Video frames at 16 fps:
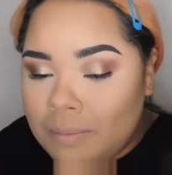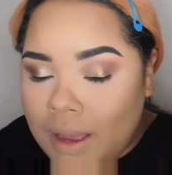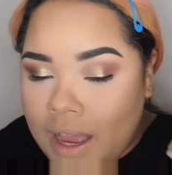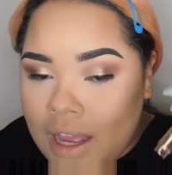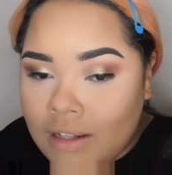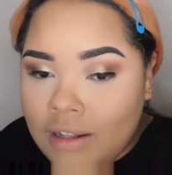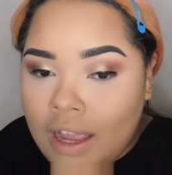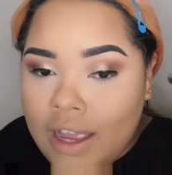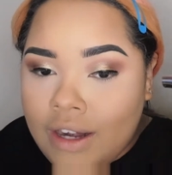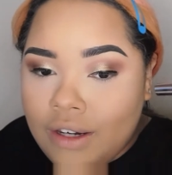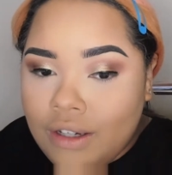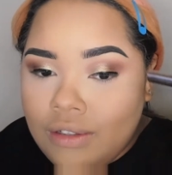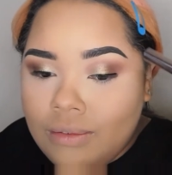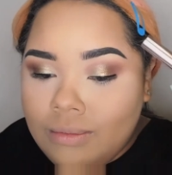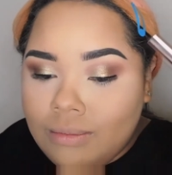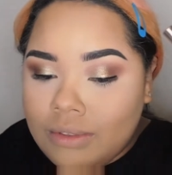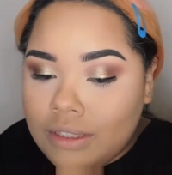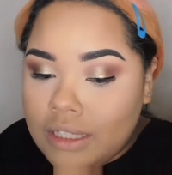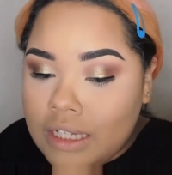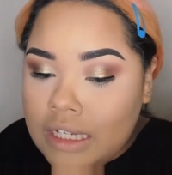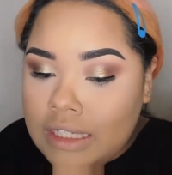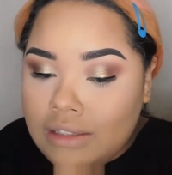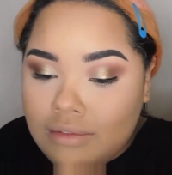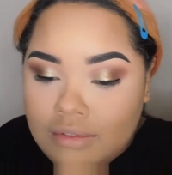a bad liner.
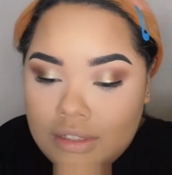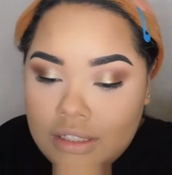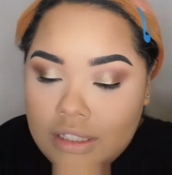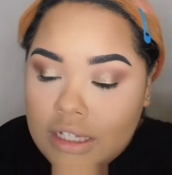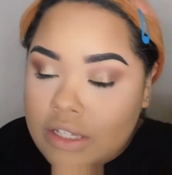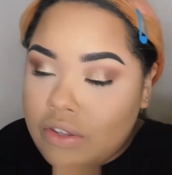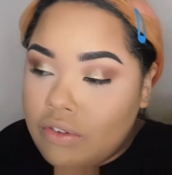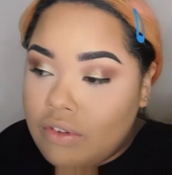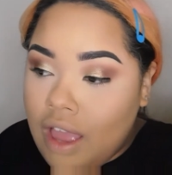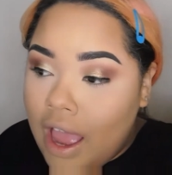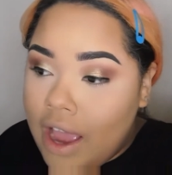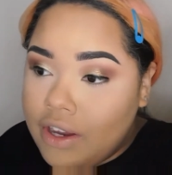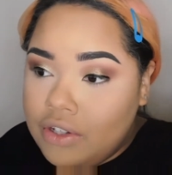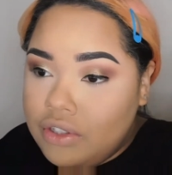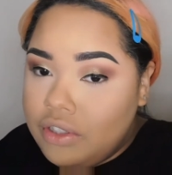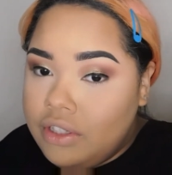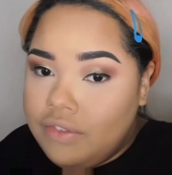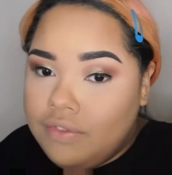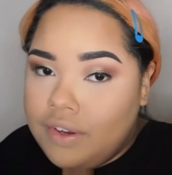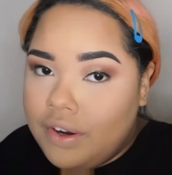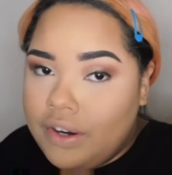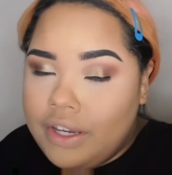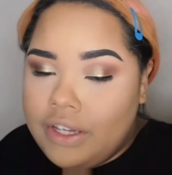It's actually very